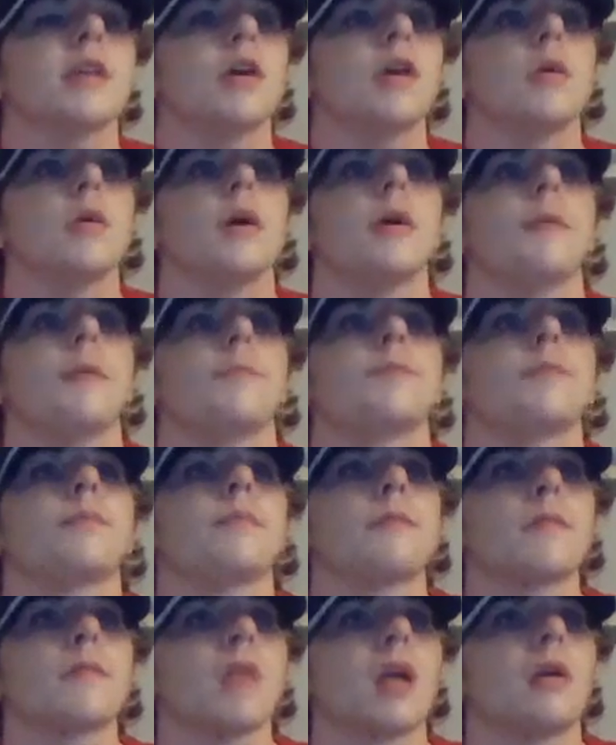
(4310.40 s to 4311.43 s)
so
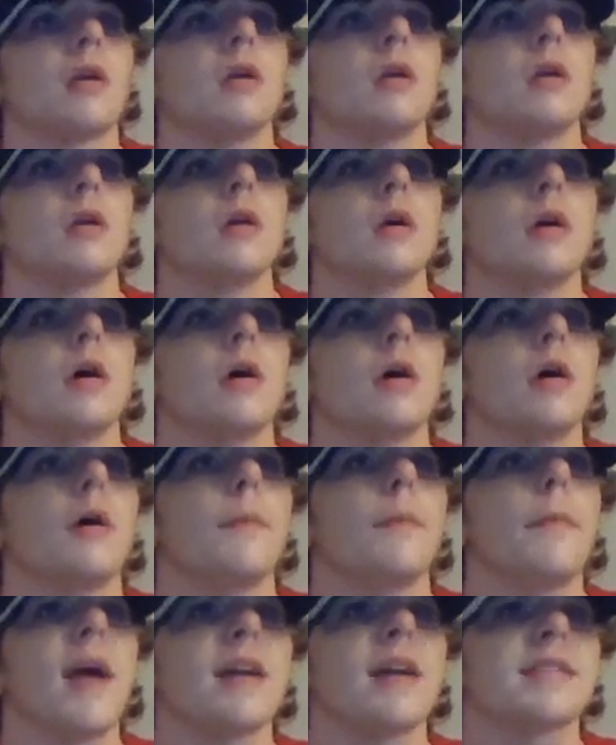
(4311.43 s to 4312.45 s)

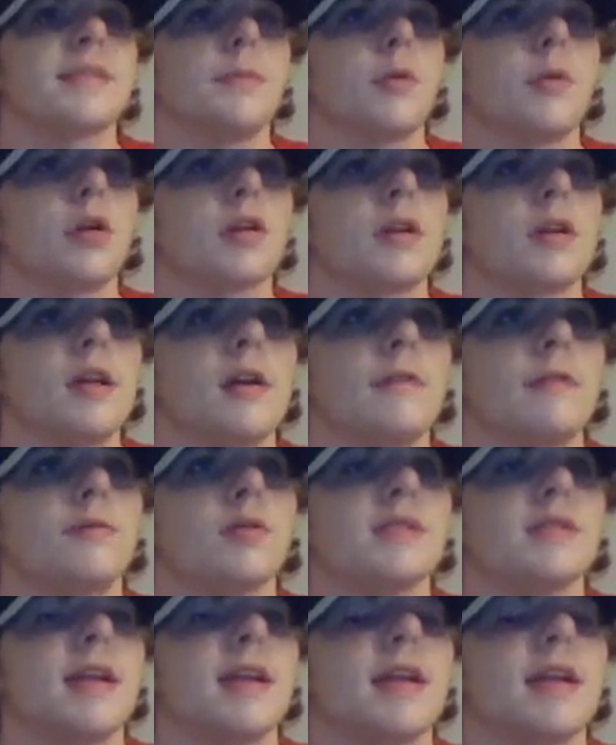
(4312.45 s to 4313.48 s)
Maxim Markiev
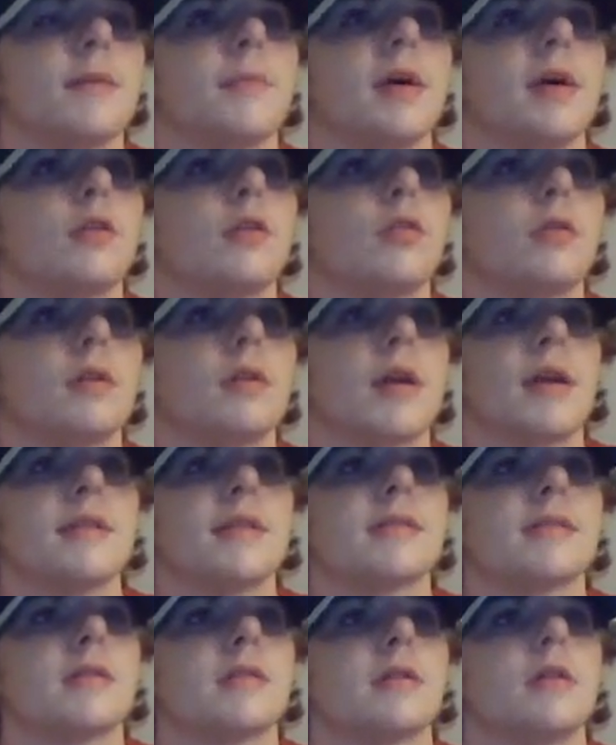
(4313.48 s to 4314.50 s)
was taken by the Golden
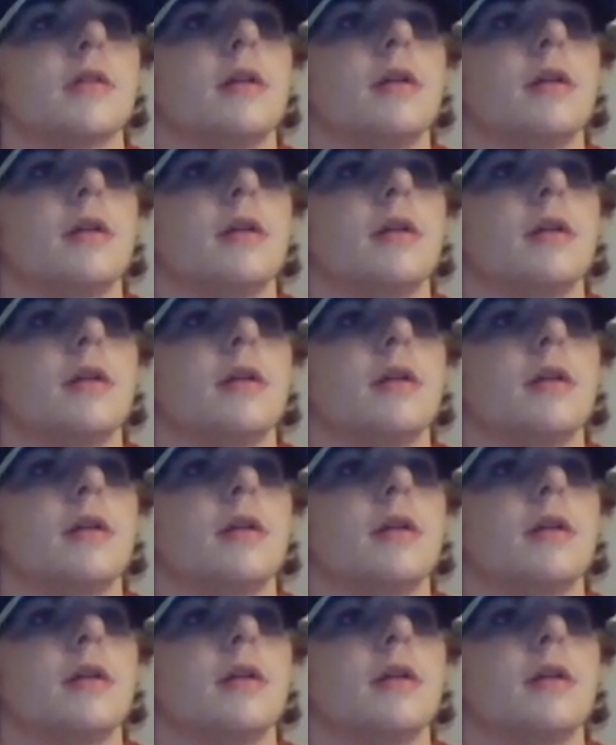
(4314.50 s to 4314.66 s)
Knights.